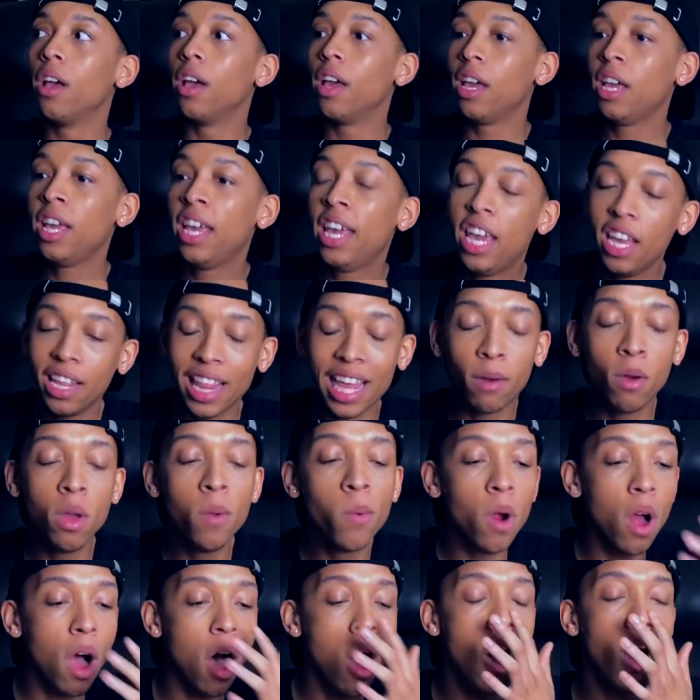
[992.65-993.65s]

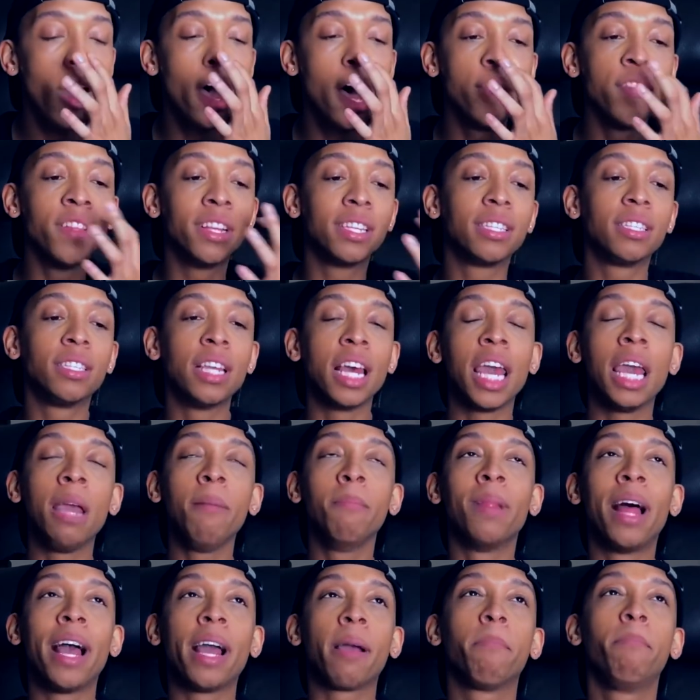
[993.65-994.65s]
on the
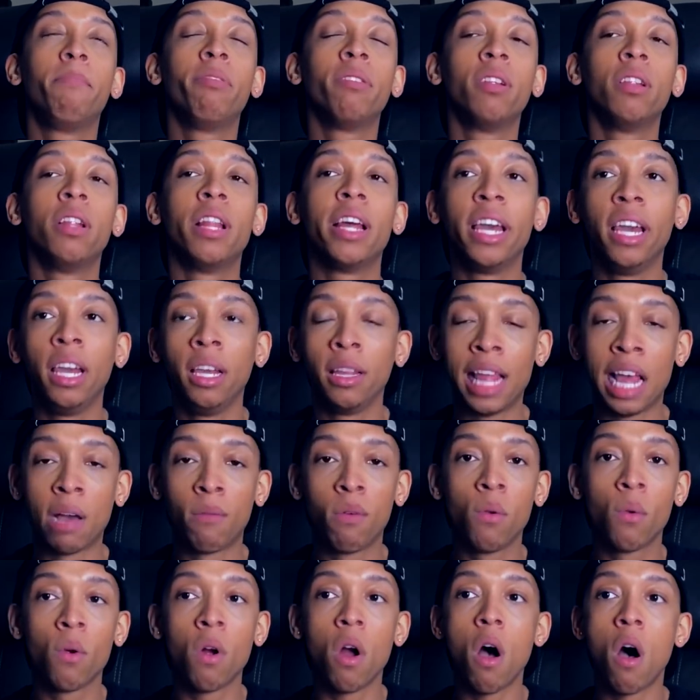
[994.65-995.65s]
same like plane,
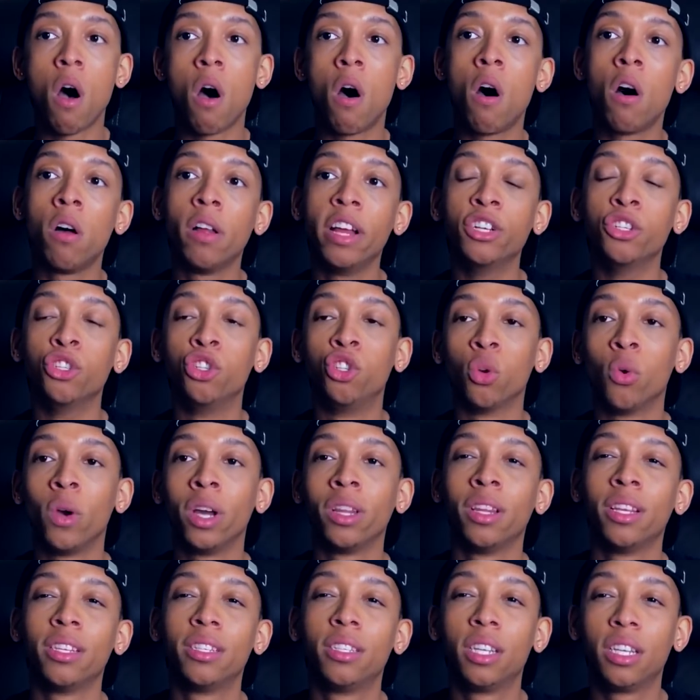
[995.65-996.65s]
like we were all
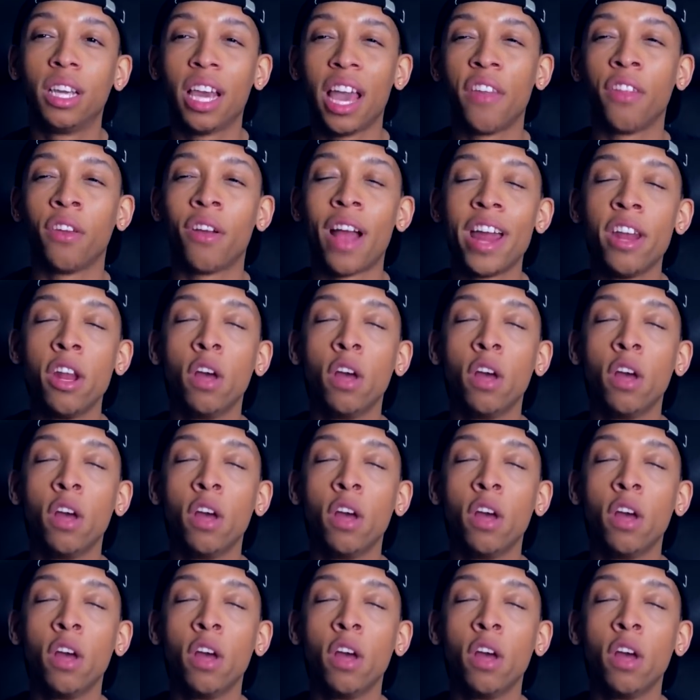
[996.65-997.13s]
enjoying this together.